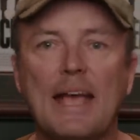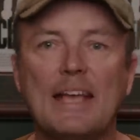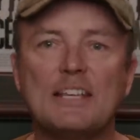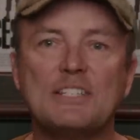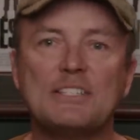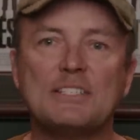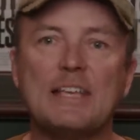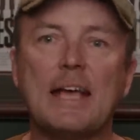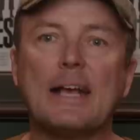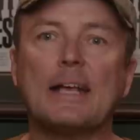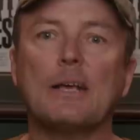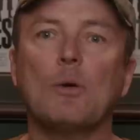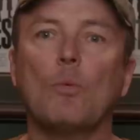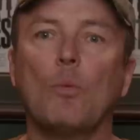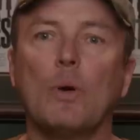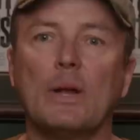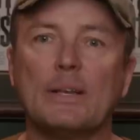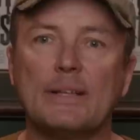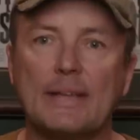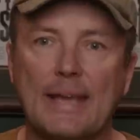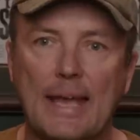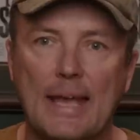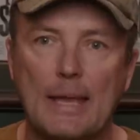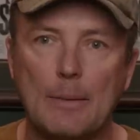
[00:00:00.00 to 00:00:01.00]
A second
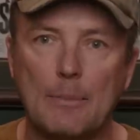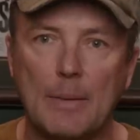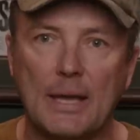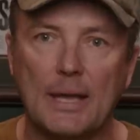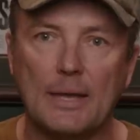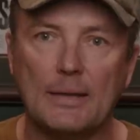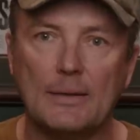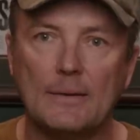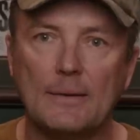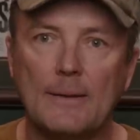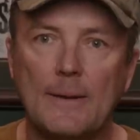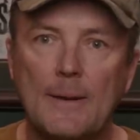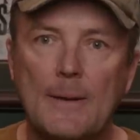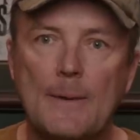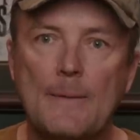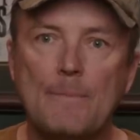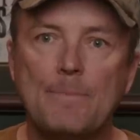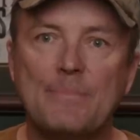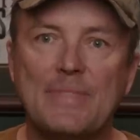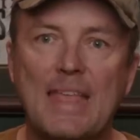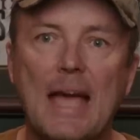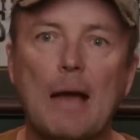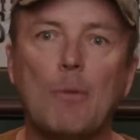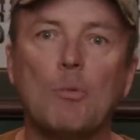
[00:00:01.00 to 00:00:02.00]
one came in.
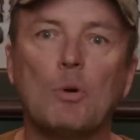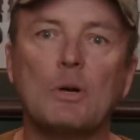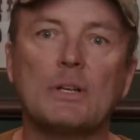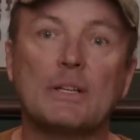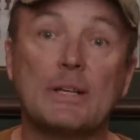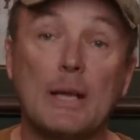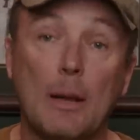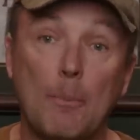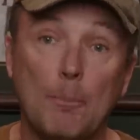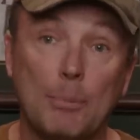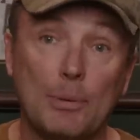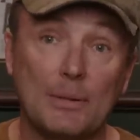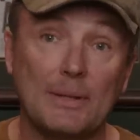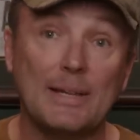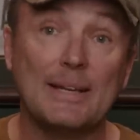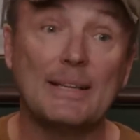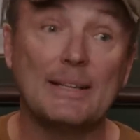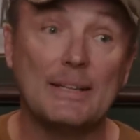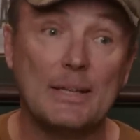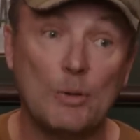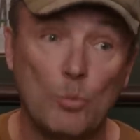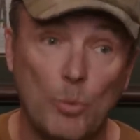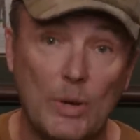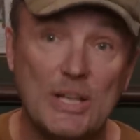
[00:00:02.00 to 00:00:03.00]
That one
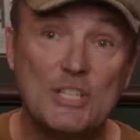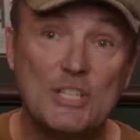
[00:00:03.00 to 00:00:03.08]
completely